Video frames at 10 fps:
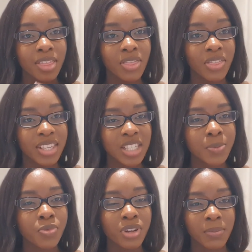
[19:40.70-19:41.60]
this is
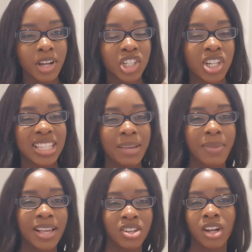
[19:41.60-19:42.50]
pretty much the same
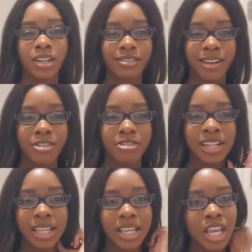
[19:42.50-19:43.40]
as your undergrad,
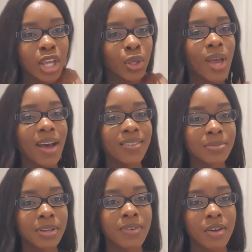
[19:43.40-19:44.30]
really. You have to
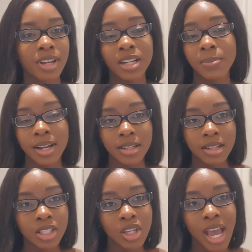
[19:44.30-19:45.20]
be very
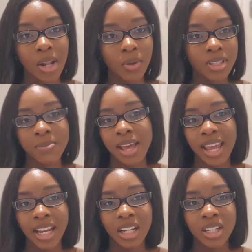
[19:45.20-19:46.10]
independent. You cannot
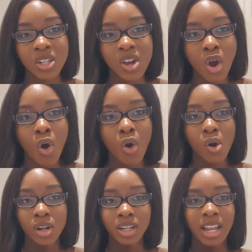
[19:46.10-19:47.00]
depend
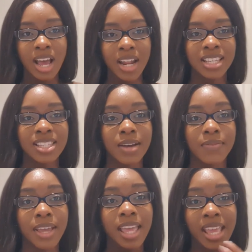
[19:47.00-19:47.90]
on learning stuff
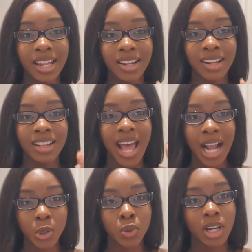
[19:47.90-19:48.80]
in the
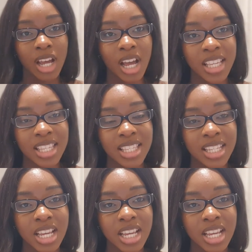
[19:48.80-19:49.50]
actual class.